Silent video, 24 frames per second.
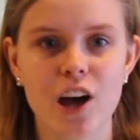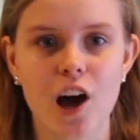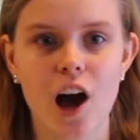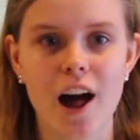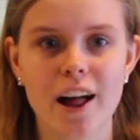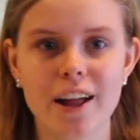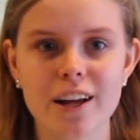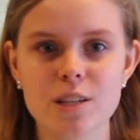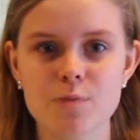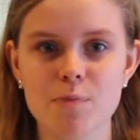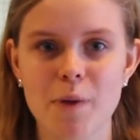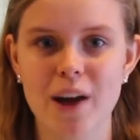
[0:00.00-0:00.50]

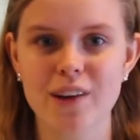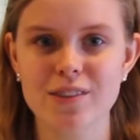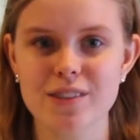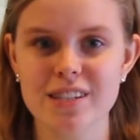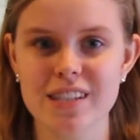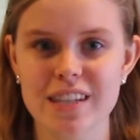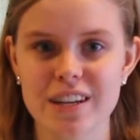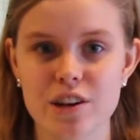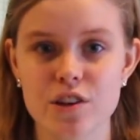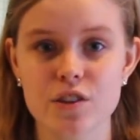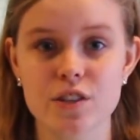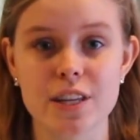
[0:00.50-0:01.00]
college-bound
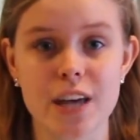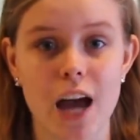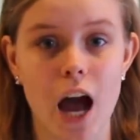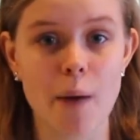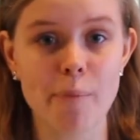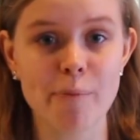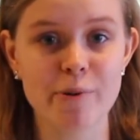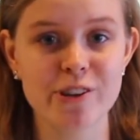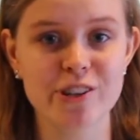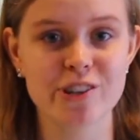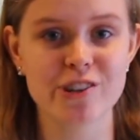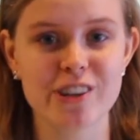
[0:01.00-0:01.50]
seniors the
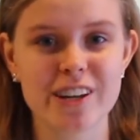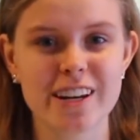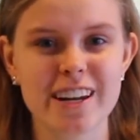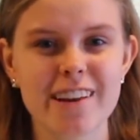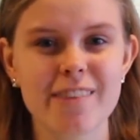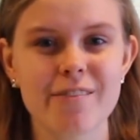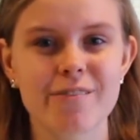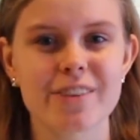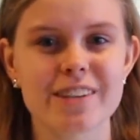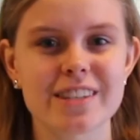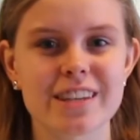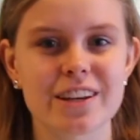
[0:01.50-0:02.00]

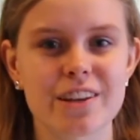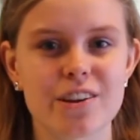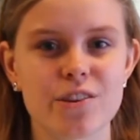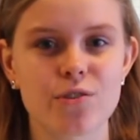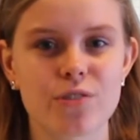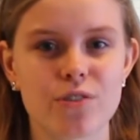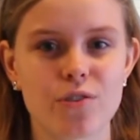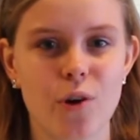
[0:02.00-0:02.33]
opportunity to visit